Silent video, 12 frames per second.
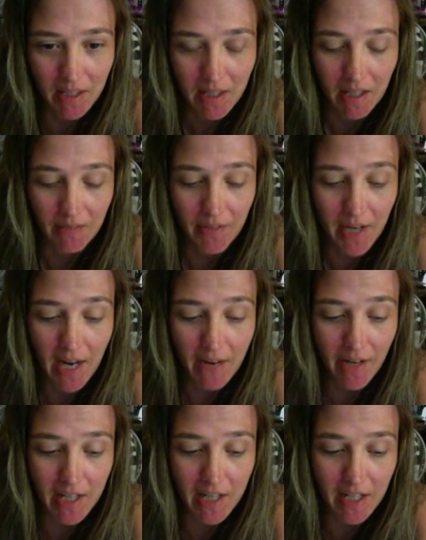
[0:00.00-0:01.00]
if they have
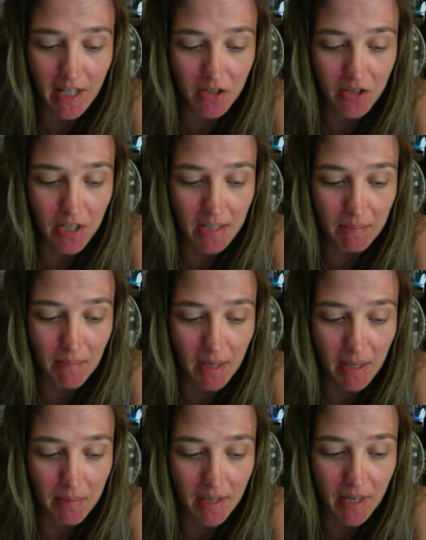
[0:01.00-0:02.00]
ADHD,
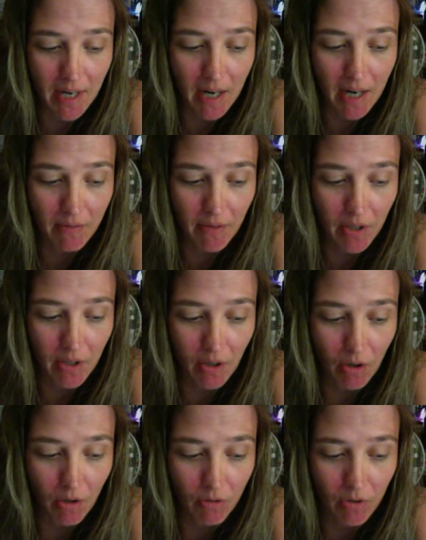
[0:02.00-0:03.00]
maybe they have an
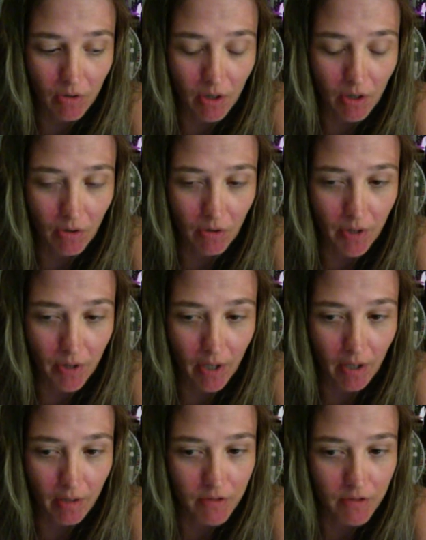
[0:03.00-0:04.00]
overload
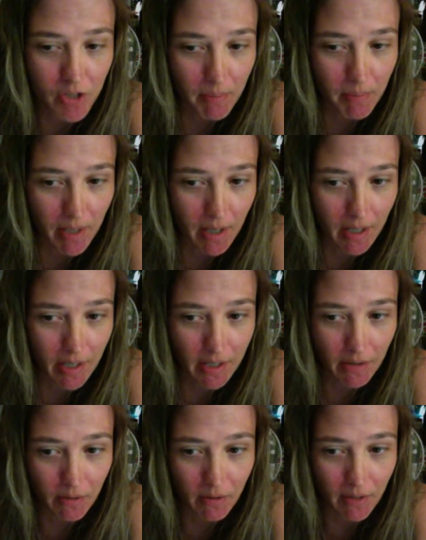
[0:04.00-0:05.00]
of Gemini
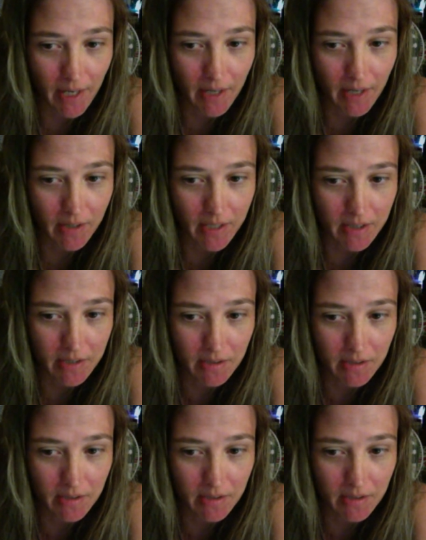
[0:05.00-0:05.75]
or Aries.